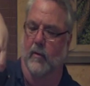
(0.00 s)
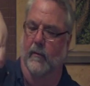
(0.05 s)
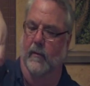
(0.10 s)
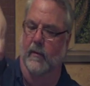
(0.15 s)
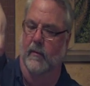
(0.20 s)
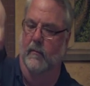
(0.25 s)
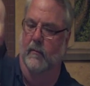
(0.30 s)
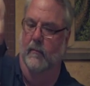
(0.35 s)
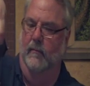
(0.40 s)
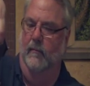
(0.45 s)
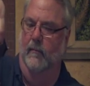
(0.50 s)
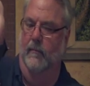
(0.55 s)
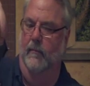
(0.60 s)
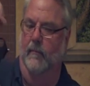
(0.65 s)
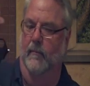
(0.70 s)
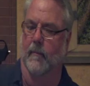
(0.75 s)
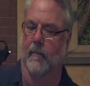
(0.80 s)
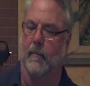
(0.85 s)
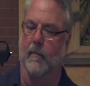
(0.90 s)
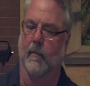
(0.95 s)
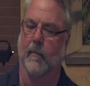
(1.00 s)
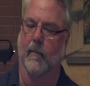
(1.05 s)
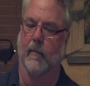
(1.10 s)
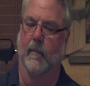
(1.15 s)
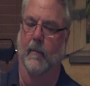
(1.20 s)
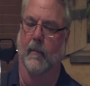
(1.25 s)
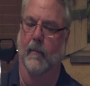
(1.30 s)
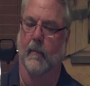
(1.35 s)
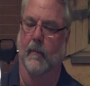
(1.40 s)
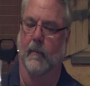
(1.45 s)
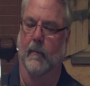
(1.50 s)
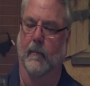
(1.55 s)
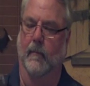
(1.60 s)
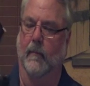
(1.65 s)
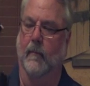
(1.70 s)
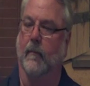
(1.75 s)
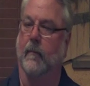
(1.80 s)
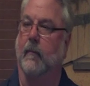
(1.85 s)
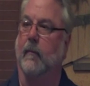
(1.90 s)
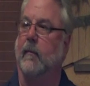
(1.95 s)
Coravin. Give
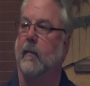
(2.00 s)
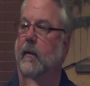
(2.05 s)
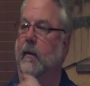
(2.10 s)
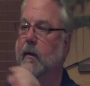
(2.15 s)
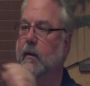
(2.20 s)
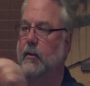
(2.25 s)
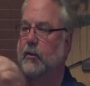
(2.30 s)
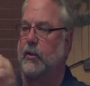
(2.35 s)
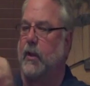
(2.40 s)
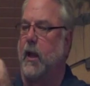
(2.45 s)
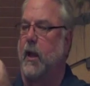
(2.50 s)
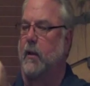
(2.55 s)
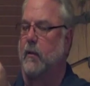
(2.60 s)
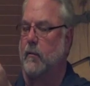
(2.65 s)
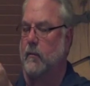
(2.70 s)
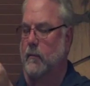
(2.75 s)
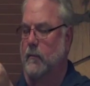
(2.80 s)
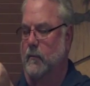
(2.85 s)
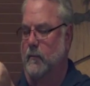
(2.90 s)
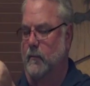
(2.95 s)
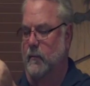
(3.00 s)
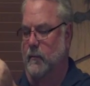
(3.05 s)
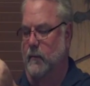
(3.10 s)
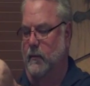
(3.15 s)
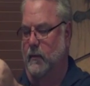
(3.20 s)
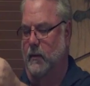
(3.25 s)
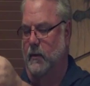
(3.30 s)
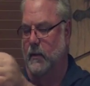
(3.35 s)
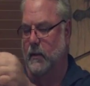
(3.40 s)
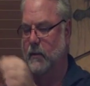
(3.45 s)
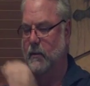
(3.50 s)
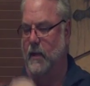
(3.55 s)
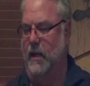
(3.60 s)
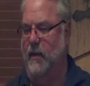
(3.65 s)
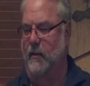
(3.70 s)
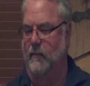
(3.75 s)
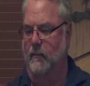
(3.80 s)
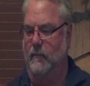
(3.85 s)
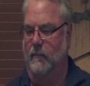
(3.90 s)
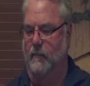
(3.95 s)
it a shot. Clear it
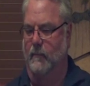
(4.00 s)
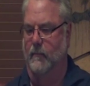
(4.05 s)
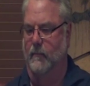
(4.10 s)
out.